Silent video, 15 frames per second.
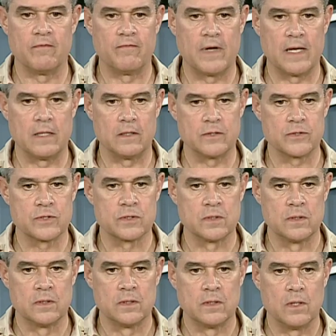of violence
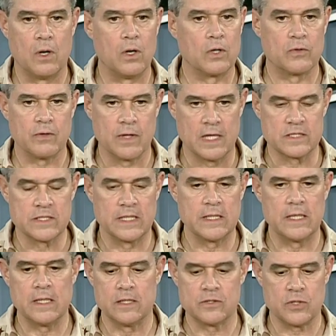all across. It,
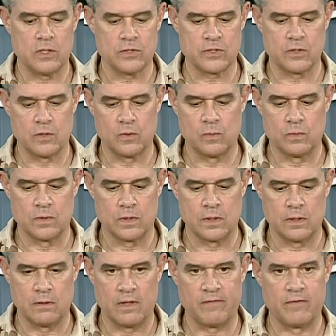it is also
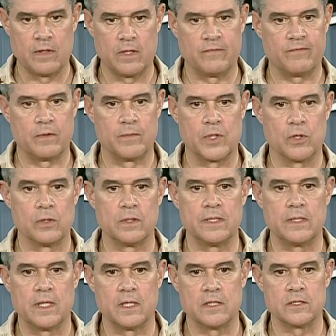uh, evident from the early
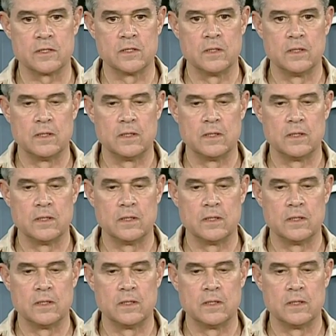days.